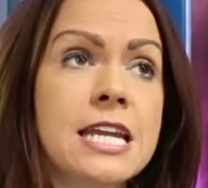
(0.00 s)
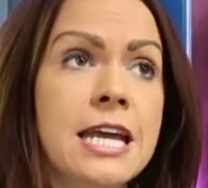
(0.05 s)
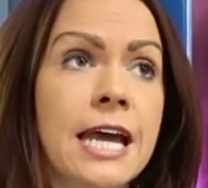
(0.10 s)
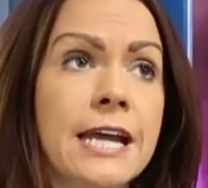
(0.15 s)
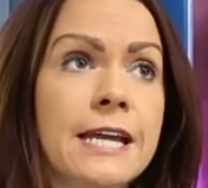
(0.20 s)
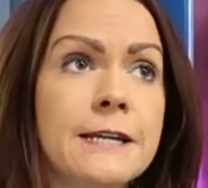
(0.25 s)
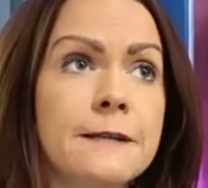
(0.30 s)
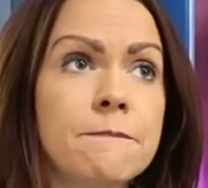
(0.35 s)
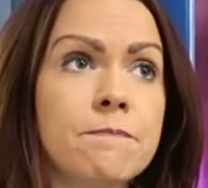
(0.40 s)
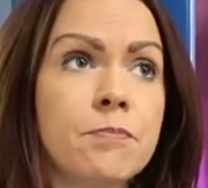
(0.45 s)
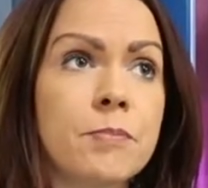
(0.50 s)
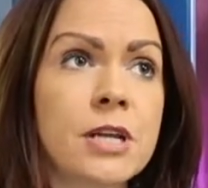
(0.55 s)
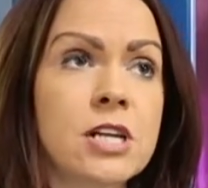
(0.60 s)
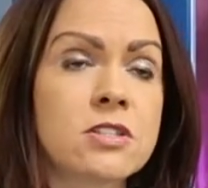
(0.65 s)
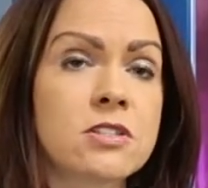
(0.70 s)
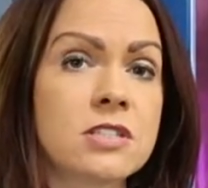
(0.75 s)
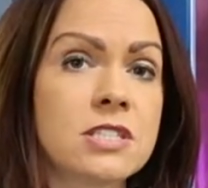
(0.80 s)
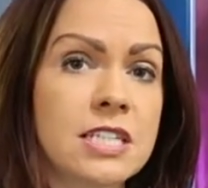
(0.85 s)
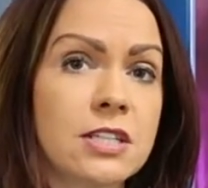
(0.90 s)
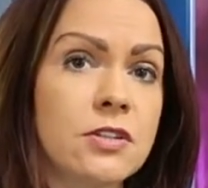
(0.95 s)
um,
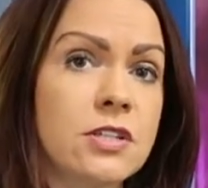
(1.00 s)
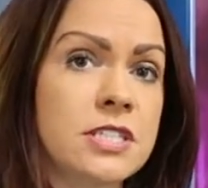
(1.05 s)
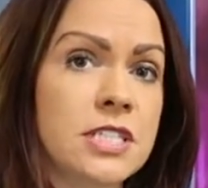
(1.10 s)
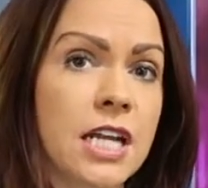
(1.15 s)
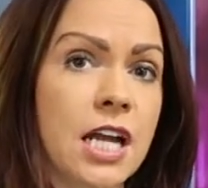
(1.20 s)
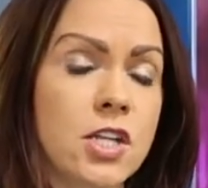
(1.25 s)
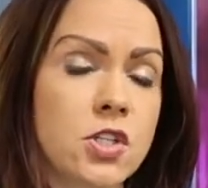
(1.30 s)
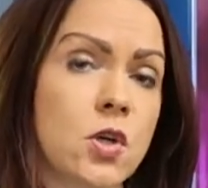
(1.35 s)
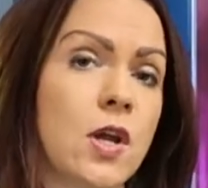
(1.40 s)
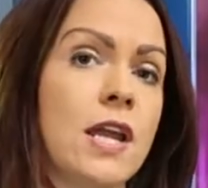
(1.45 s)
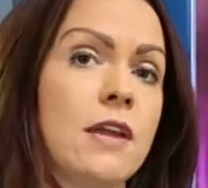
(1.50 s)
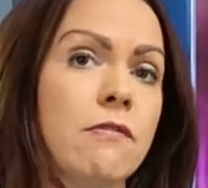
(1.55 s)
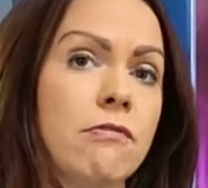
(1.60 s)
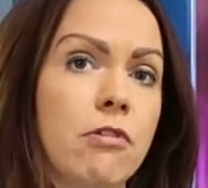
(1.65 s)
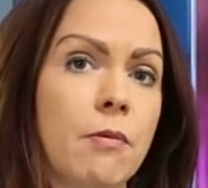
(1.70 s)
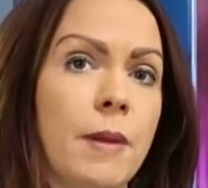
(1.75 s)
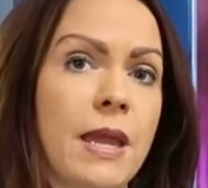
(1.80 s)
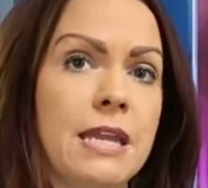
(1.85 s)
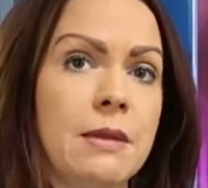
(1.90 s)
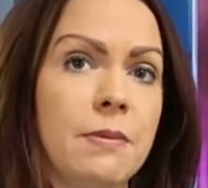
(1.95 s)
because until you start trying
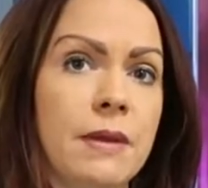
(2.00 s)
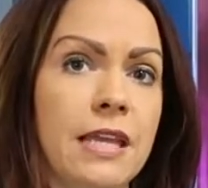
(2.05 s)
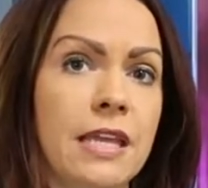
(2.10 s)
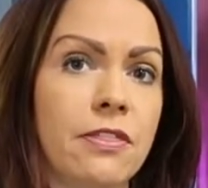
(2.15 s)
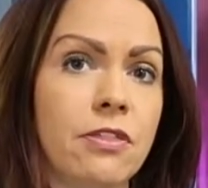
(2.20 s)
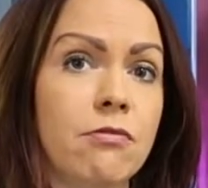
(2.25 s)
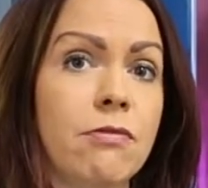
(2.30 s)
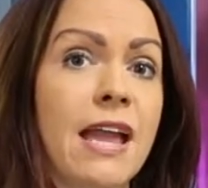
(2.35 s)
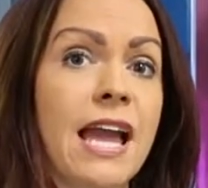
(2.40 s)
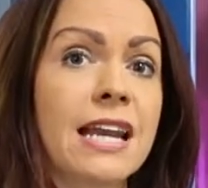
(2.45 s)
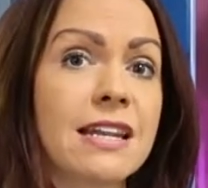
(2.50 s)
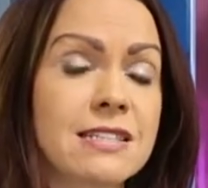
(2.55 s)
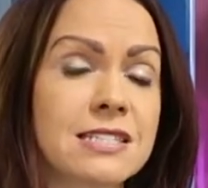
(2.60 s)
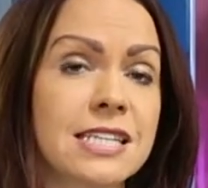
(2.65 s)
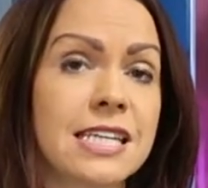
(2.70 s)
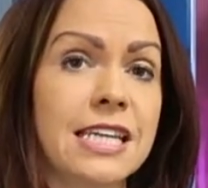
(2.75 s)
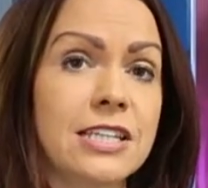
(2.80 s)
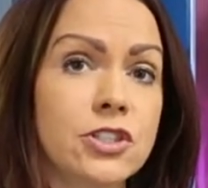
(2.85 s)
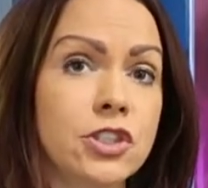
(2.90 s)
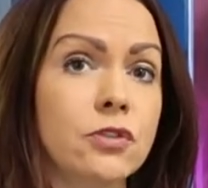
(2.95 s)
for a baby, the
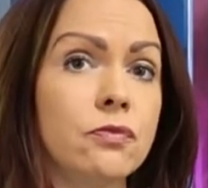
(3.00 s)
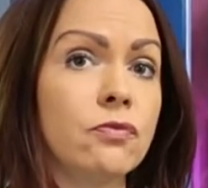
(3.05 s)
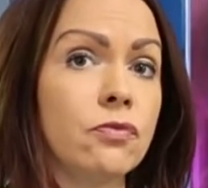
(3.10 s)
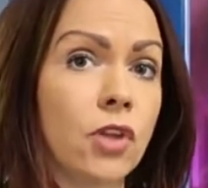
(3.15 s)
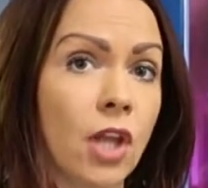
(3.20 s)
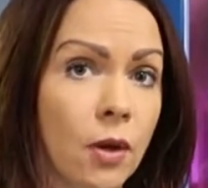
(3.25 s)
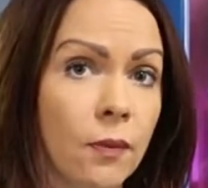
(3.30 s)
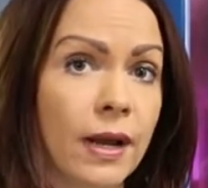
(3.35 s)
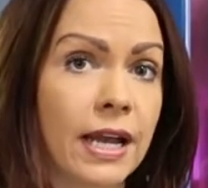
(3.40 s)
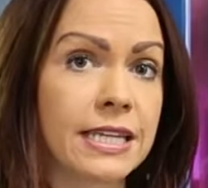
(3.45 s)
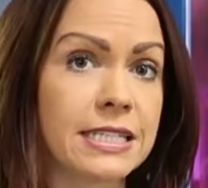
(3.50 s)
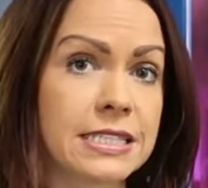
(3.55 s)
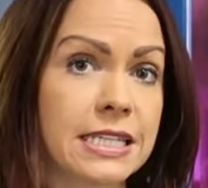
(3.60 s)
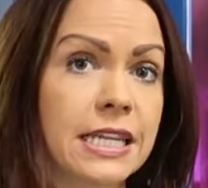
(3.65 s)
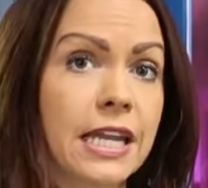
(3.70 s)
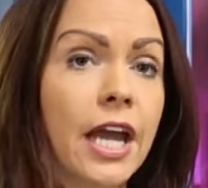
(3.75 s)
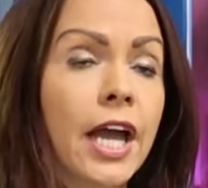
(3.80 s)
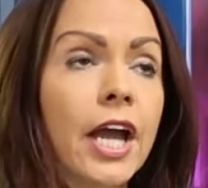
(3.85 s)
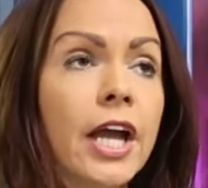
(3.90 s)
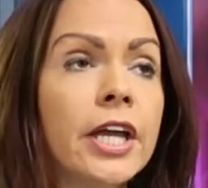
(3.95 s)
reality is you've no
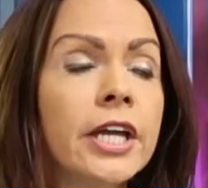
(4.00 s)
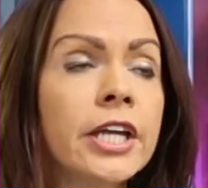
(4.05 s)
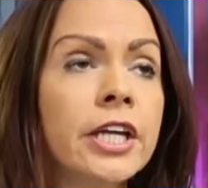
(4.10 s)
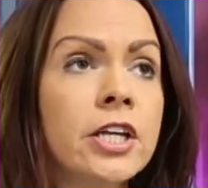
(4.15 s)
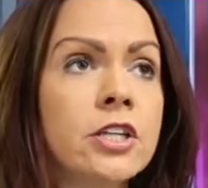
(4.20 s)
idea.